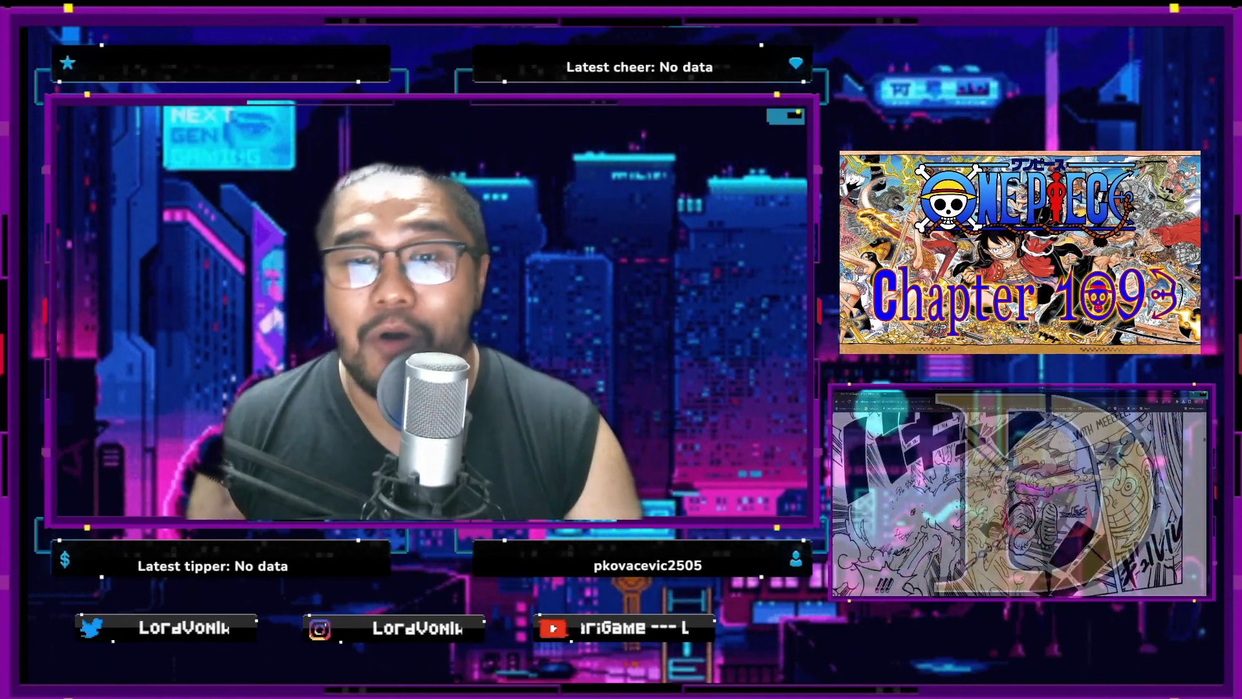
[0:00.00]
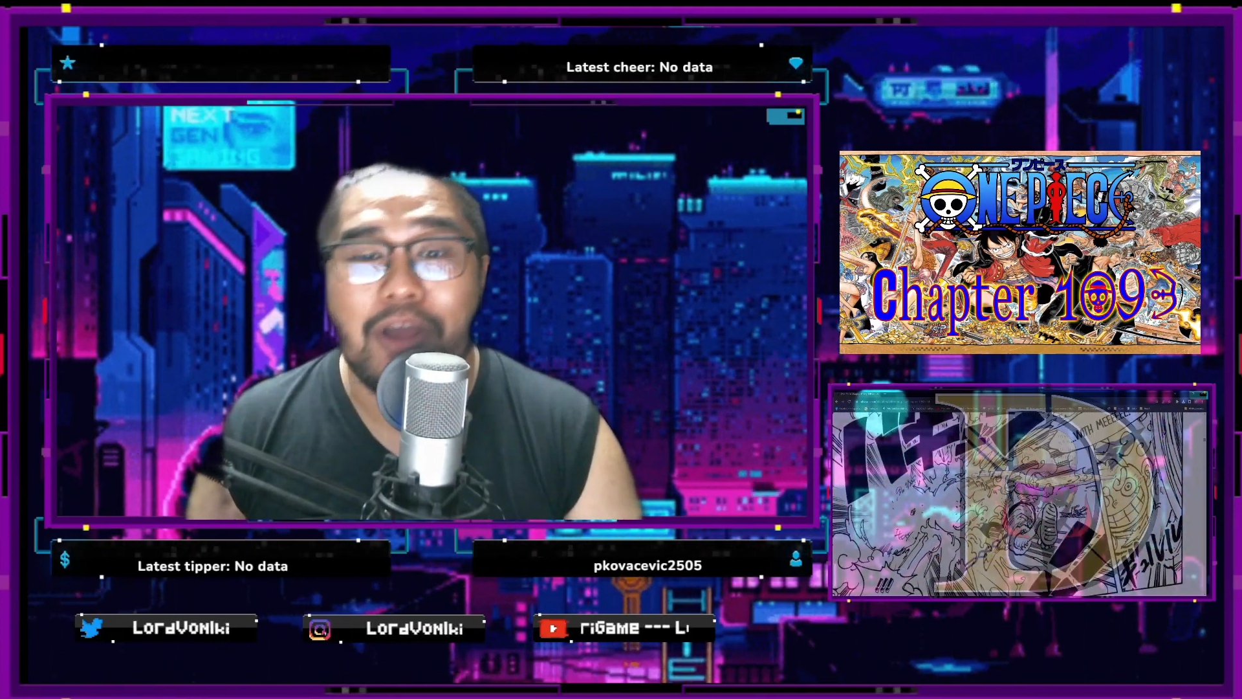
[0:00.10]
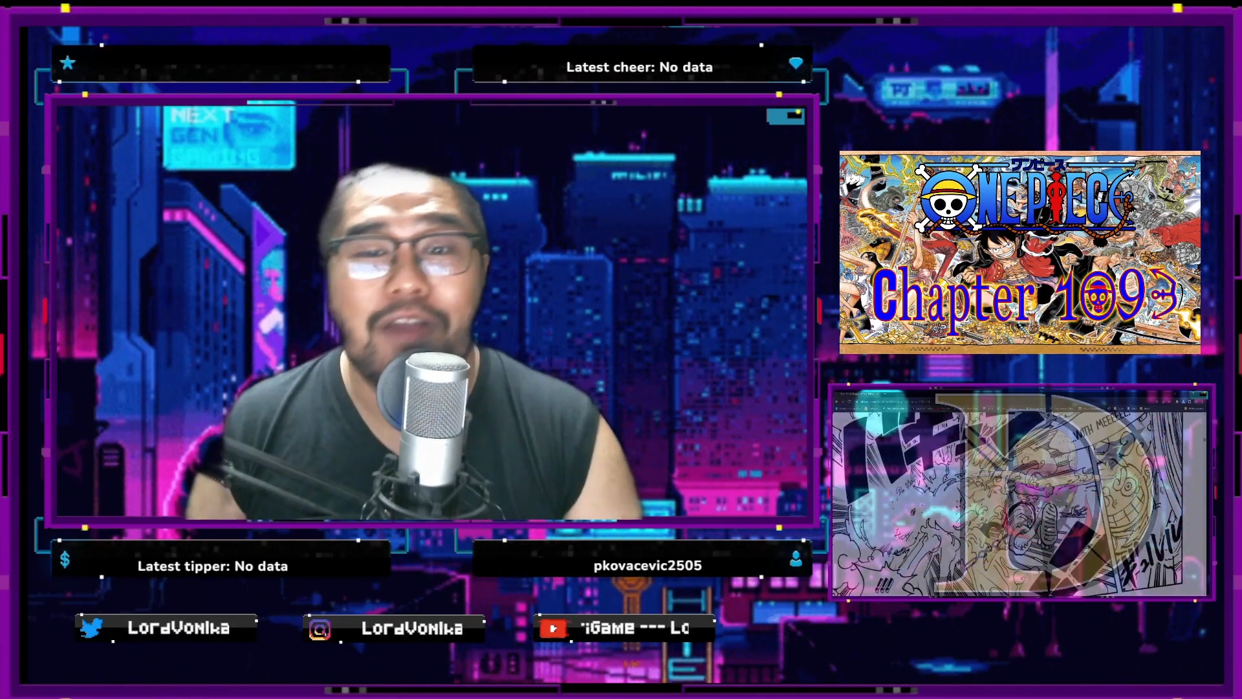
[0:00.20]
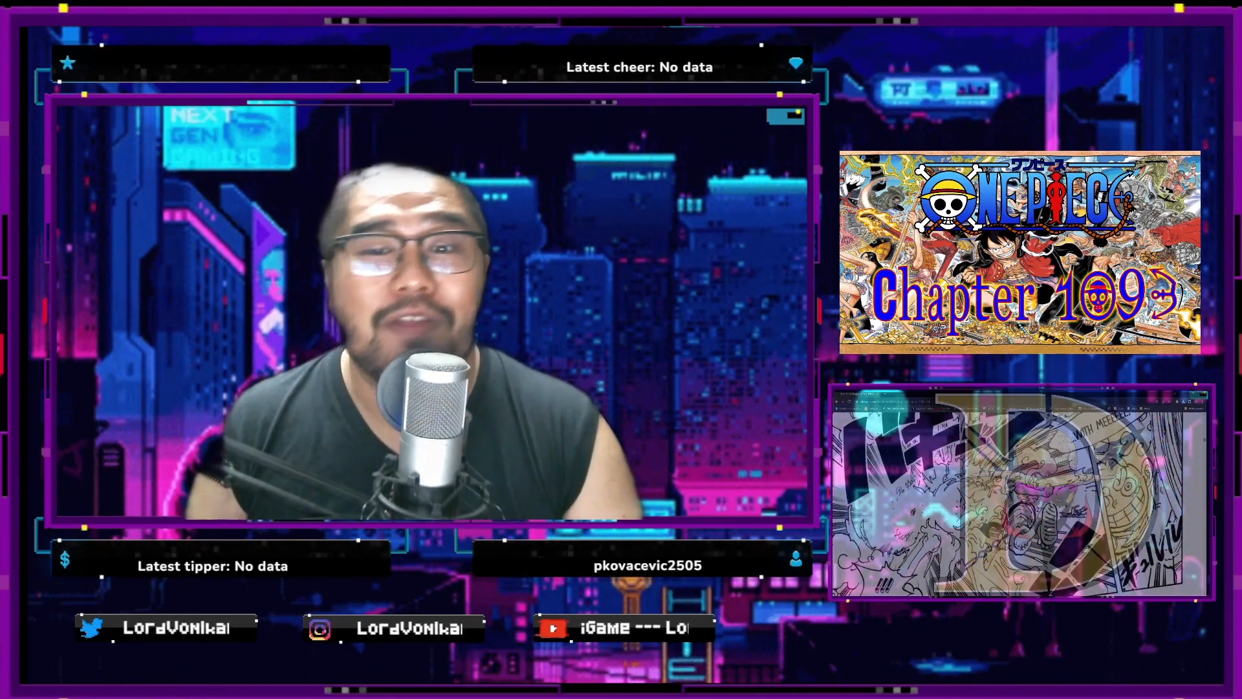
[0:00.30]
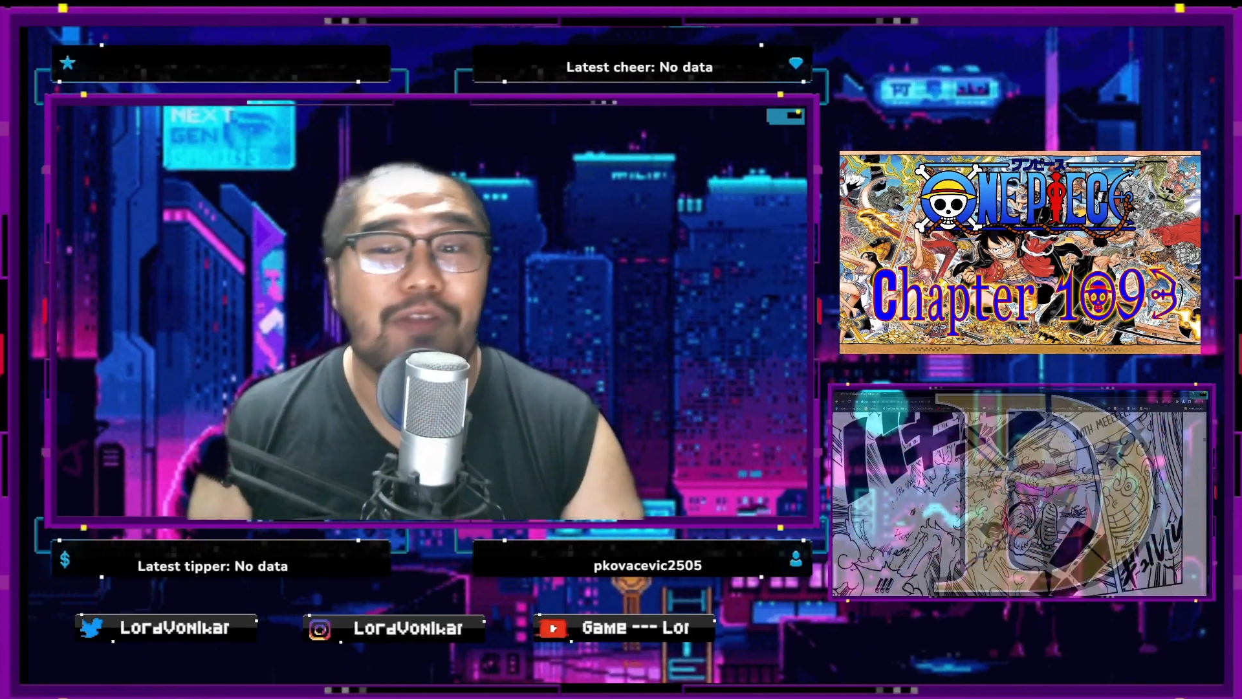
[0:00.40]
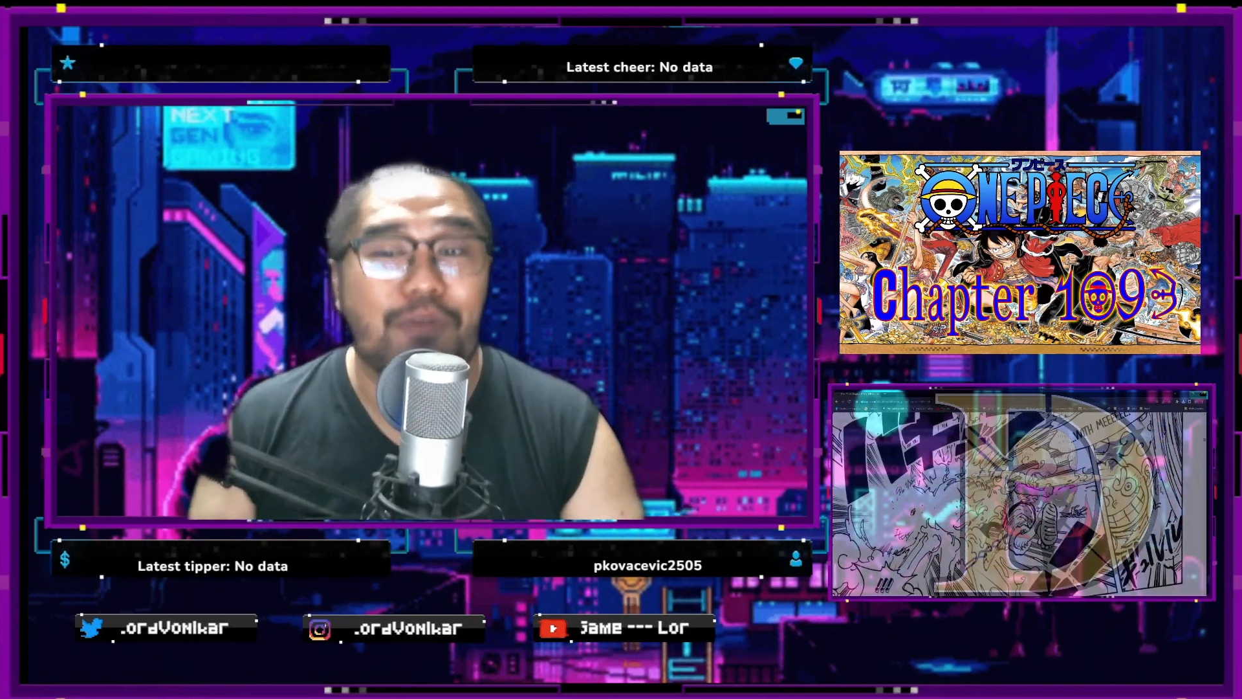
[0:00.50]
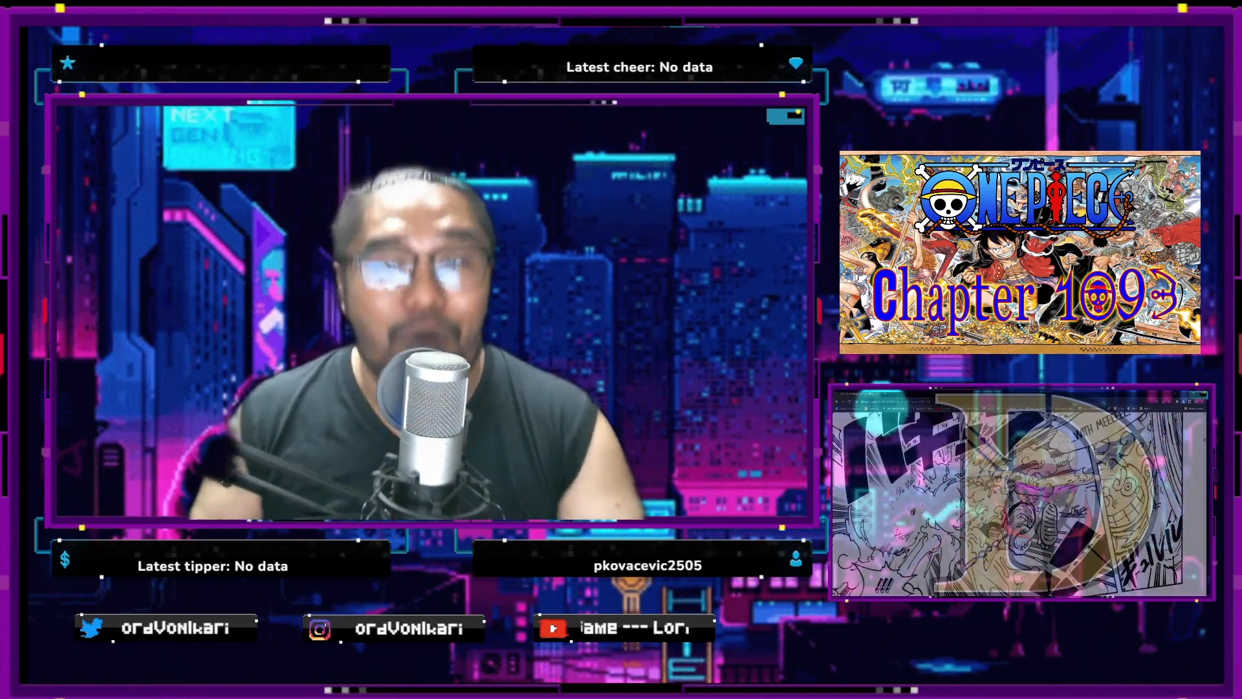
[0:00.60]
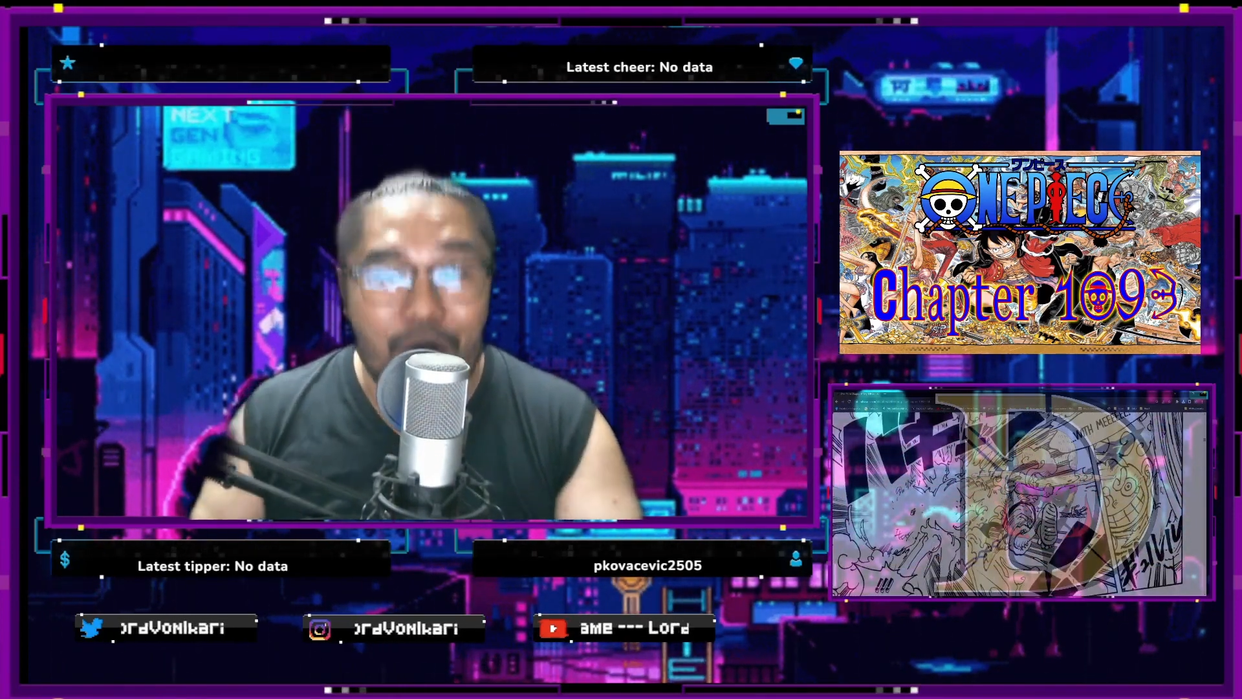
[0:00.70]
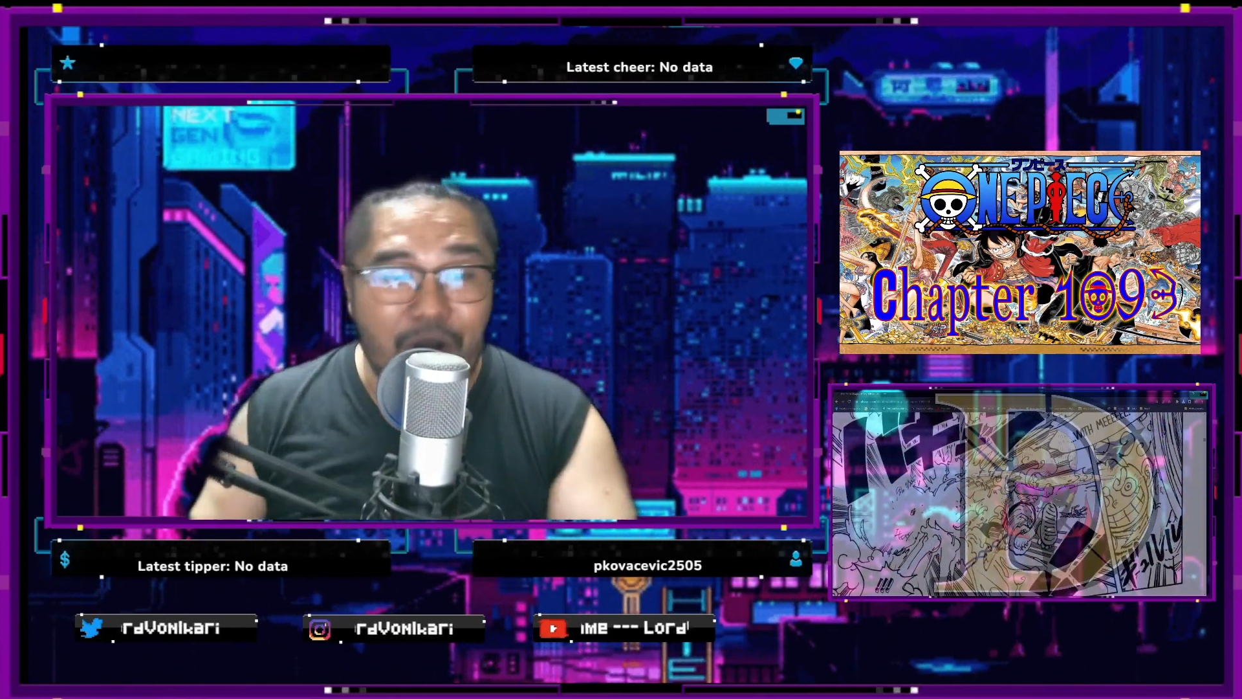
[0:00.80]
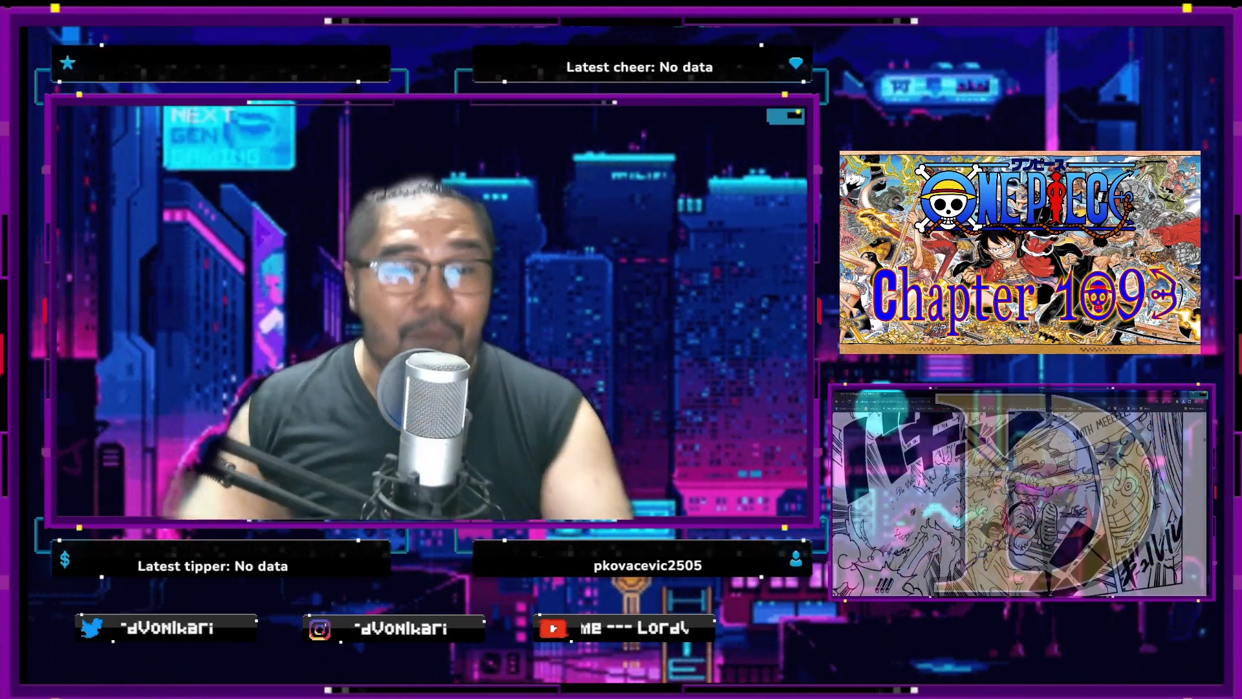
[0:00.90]
He
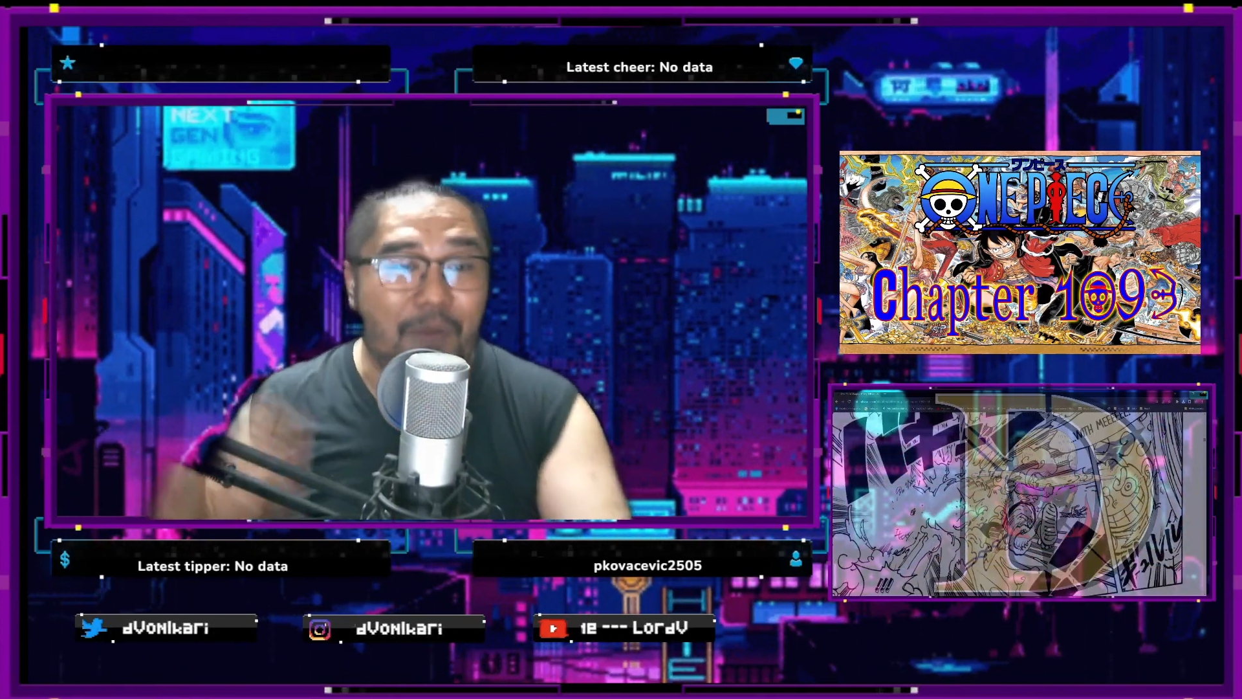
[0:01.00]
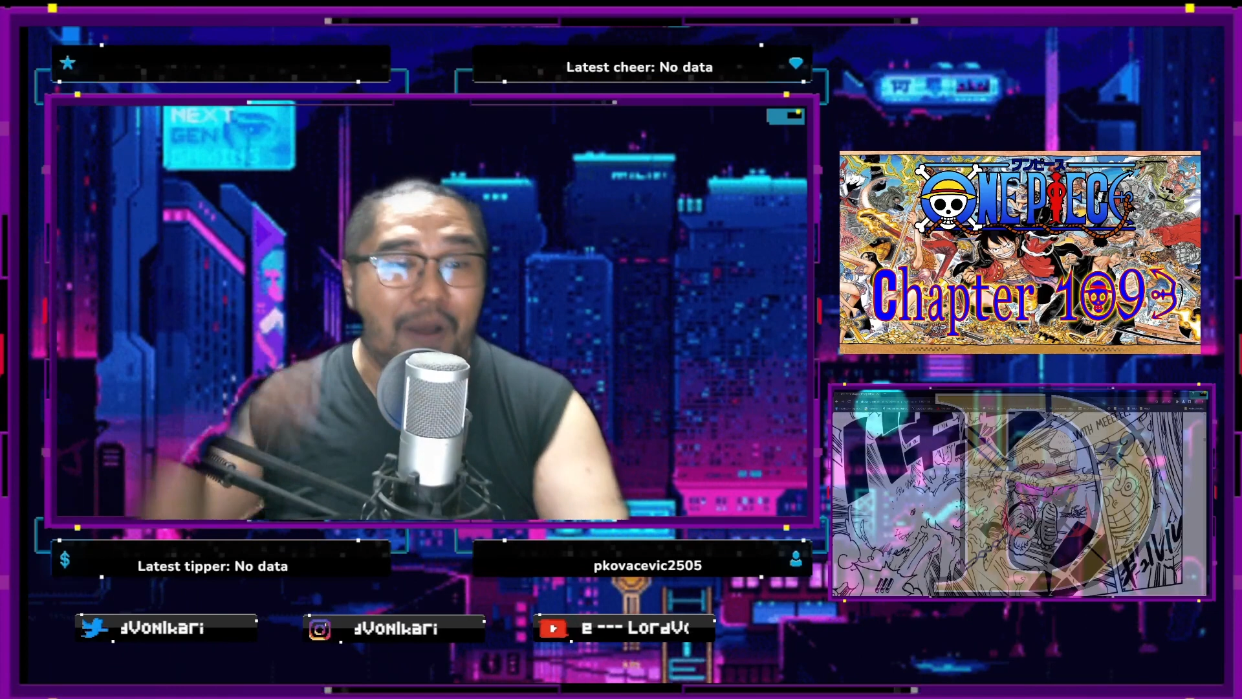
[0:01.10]
threw him.